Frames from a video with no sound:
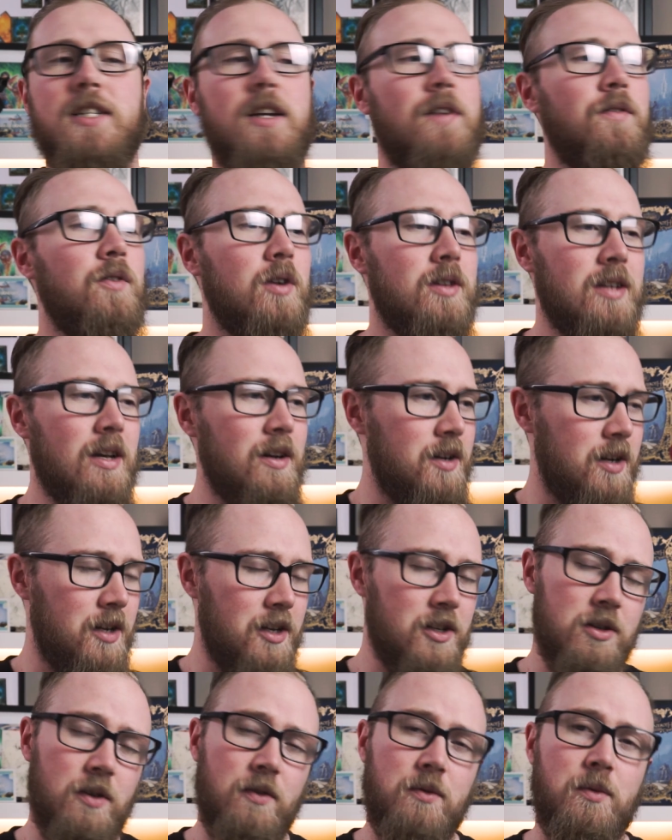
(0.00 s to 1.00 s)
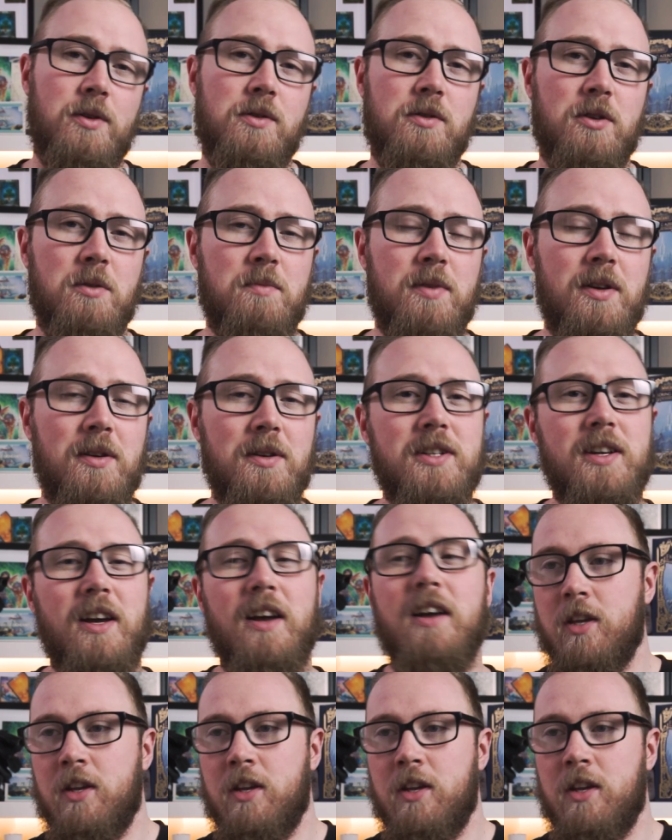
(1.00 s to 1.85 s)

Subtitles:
You haven't got to download any software on your computer.